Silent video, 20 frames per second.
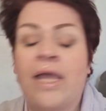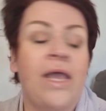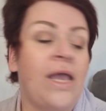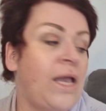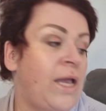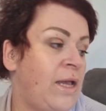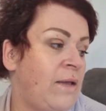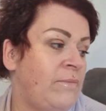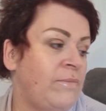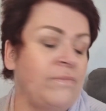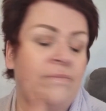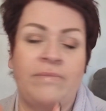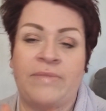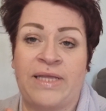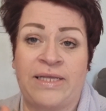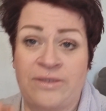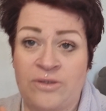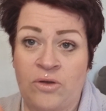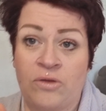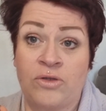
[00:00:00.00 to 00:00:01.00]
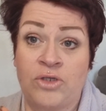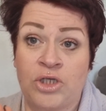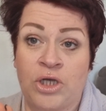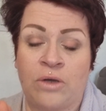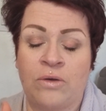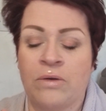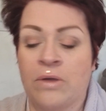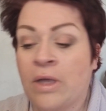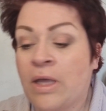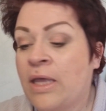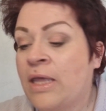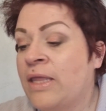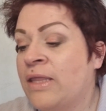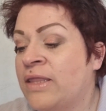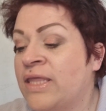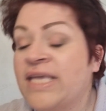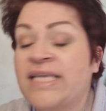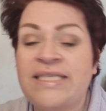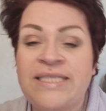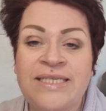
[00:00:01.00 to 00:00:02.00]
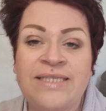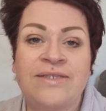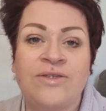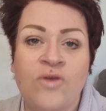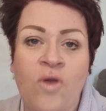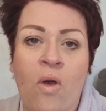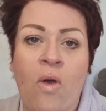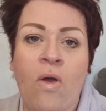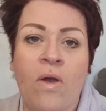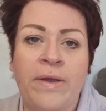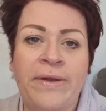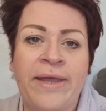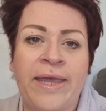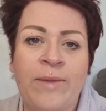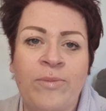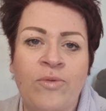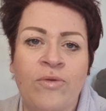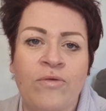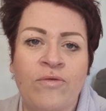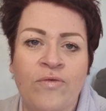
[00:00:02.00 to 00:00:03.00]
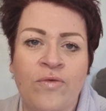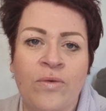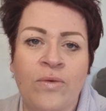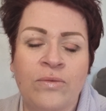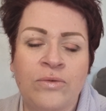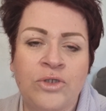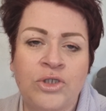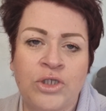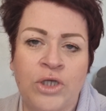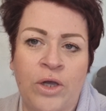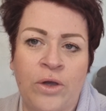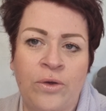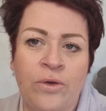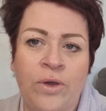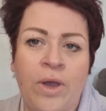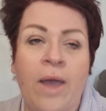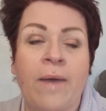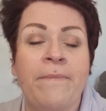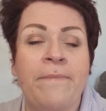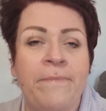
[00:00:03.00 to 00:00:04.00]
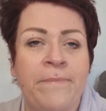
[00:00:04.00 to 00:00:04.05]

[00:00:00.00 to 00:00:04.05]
That's not the joke. This is not an April Fool's joke,